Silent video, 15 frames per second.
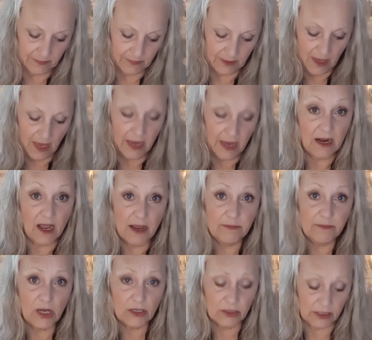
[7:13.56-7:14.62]
And I'm
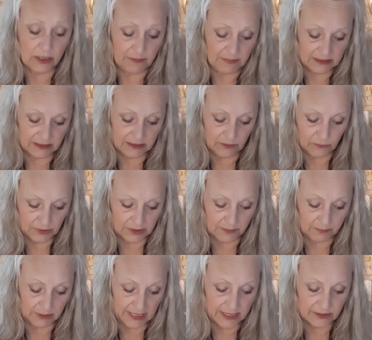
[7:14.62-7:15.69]
not going to mix it with the
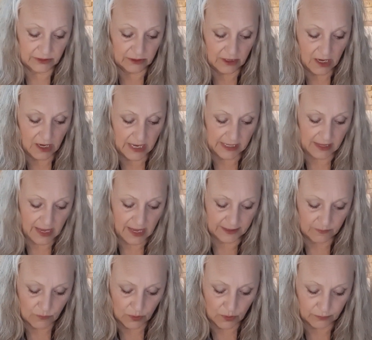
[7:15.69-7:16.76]
blender. I like a
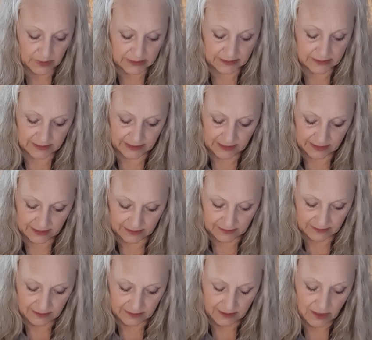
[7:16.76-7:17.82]
more rustic
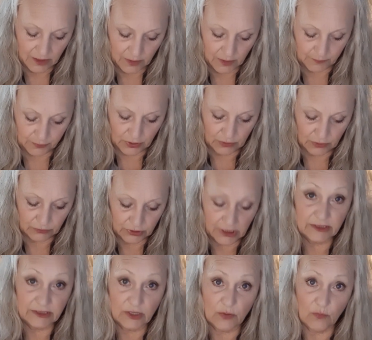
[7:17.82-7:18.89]
approach. I
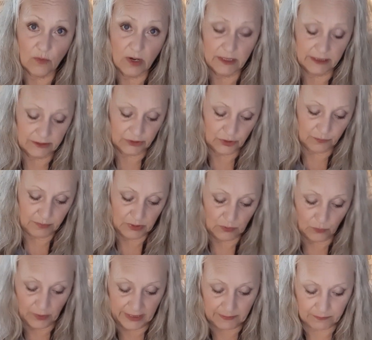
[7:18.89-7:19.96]
don't want it to be
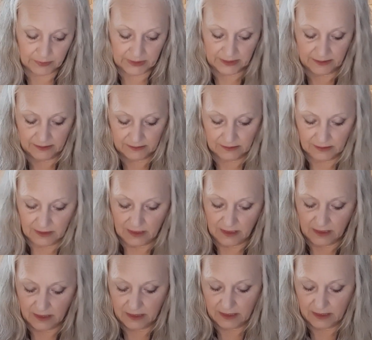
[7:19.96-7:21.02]
whipped.
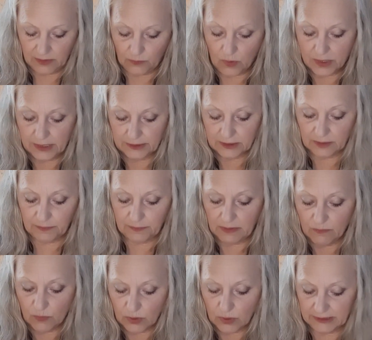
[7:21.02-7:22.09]
I want it to be
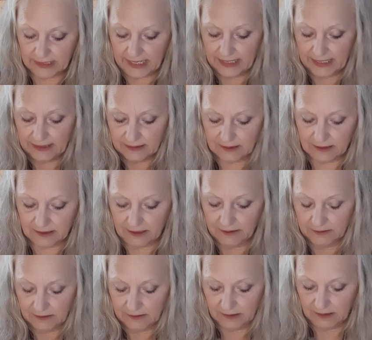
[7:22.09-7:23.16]
more dense.
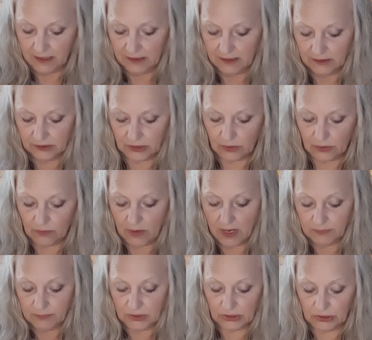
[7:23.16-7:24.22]
So I'm
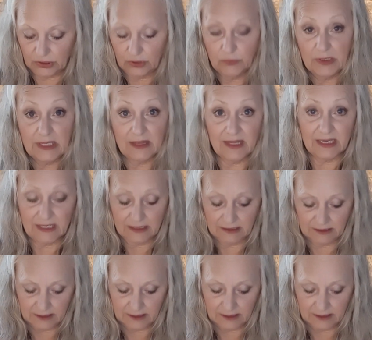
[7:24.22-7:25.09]
just doing this.